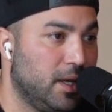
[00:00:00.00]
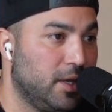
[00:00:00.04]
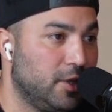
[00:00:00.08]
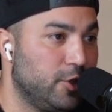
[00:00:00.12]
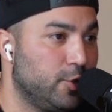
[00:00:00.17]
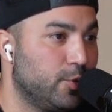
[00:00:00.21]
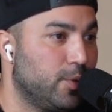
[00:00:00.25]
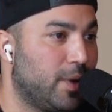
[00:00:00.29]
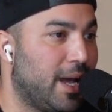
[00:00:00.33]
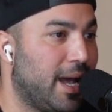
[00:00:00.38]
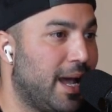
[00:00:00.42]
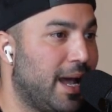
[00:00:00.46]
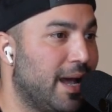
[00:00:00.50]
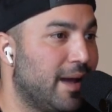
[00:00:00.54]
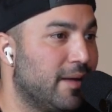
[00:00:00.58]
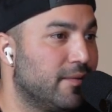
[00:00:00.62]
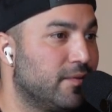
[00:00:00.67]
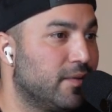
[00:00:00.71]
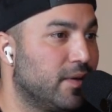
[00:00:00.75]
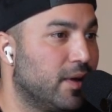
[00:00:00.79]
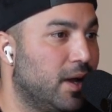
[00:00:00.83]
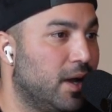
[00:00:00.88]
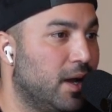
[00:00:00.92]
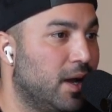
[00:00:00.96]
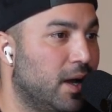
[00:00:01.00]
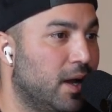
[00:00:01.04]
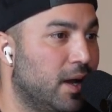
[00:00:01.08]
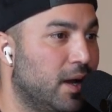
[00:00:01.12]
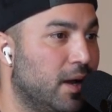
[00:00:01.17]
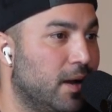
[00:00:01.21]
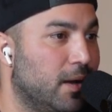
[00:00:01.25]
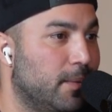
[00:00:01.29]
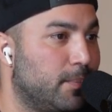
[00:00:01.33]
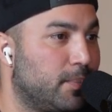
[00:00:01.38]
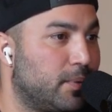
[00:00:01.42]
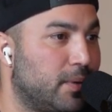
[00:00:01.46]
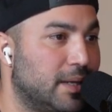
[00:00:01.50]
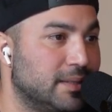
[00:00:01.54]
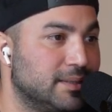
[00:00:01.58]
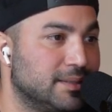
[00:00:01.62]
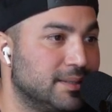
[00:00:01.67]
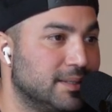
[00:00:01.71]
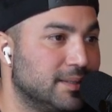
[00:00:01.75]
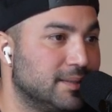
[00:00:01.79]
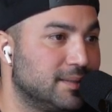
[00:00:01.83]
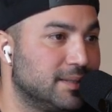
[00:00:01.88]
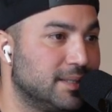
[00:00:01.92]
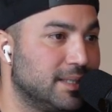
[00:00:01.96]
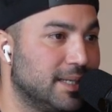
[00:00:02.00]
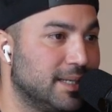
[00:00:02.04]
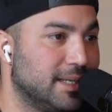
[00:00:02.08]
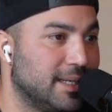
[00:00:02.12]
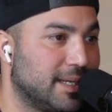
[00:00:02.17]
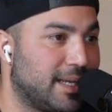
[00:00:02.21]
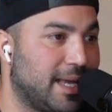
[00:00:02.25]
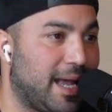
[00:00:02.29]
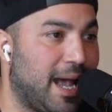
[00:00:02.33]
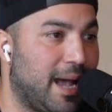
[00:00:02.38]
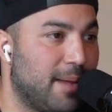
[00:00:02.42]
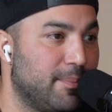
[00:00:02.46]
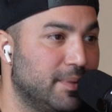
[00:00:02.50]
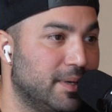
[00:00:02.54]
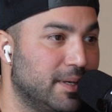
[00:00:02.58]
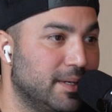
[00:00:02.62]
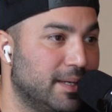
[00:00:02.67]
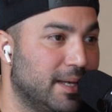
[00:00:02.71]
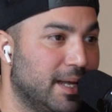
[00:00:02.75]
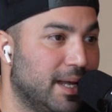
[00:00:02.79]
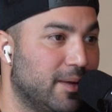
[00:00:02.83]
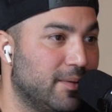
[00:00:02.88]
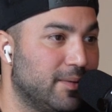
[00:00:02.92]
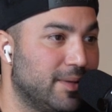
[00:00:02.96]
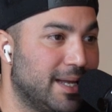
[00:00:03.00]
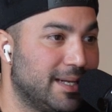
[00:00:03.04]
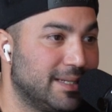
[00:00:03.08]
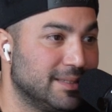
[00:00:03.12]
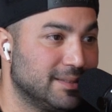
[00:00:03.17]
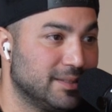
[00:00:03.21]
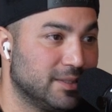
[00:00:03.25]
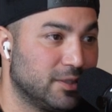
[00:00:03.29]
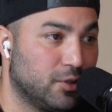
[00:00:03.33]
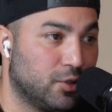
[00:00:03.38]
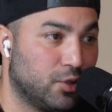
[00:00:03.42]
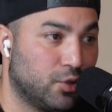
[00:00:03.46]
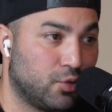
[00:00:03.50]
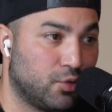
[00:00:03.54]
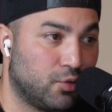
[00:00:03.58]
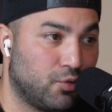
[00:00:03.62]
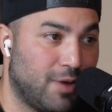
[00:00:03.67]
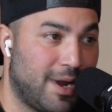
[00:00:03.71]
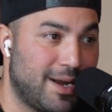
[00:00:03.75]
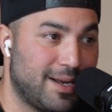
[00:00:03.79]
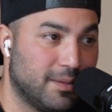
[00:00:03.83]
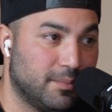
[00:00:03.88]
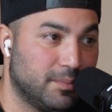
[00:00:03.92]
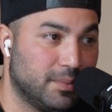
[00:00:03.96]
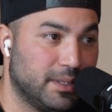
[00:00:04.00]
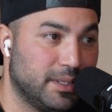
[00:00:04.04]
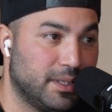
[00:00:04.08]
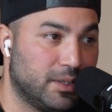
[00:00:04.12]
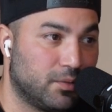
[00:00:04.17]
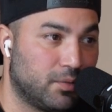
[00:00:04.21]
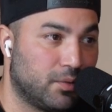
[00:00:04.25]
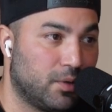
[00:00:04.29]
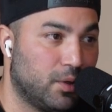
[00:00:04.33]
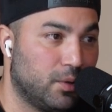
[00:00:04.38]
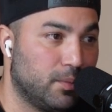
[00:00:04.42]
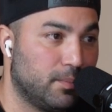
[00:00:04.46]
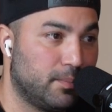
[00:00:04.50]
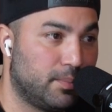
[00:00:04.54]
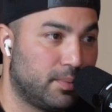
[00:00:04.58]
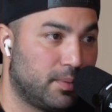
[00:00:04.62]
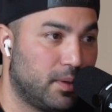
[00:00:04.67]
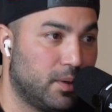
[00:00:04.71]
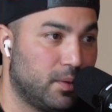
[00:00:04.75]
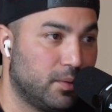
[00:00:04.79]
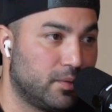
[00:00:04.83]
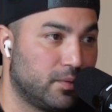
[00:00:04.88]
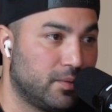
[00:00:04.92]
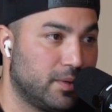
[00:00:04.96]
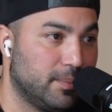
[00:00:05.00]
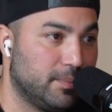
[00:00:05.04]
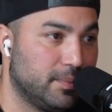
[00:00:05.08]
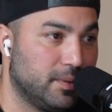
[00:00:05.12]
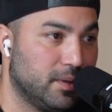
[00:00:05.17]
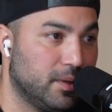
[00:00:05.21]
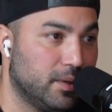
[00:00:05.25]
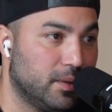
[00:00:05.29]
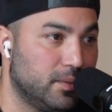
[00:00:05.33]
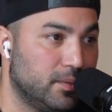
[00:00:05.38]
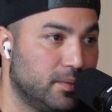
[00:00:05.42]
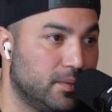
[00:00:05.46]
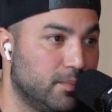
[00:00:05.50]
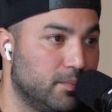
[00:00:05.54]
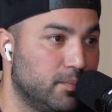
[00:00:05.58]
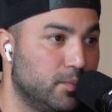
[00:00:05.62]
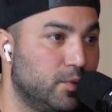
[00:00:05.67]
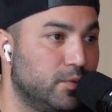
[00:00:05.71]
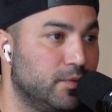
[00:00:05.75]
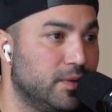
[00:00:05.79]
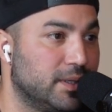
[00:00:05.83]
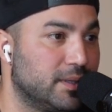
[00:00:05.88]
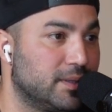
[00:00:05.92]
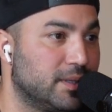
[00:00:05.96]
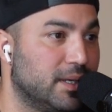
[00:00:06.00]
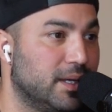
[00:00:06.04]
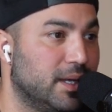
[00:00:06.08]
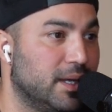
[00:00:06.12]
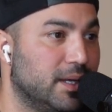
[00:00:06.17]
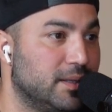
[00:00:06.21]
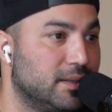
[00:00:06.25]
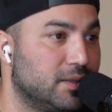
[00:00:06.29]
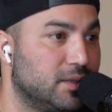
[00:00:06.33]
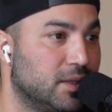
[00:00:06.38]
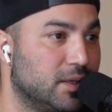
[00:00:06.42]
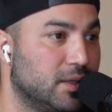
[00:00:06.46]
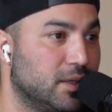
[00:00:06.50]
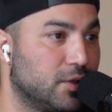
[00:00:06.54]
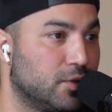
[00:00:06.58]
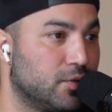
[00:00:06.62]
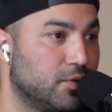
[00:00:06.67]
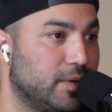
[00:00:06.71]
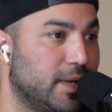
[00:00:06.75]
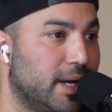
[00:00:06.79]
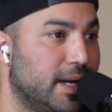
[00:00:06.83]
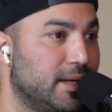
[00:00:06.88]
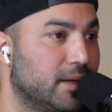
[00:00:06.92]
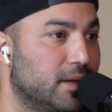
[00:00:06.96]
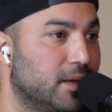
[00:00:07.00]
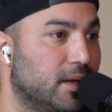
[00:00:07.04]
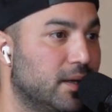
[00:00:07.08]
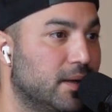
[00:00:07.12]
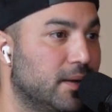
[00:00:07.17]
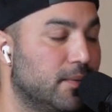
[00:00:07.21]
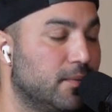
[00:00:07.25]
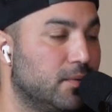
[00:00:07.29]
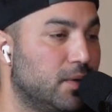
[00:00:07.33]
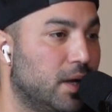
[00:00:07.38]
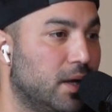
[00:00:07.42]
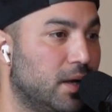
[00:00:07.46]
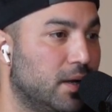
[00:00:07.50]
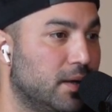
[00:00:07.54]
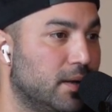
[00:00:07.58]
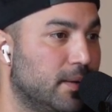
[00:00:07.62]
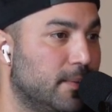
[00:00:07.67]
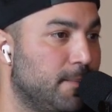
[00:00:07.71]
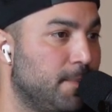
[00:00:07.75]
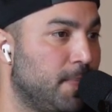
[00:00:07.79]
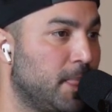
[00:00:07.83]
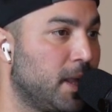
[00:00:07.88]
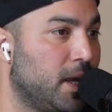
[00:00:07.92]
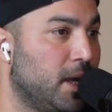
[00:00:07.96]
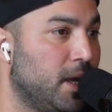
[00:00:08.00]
You have a presidency and a cabinet now that is incredibly pro crypto, moving to create a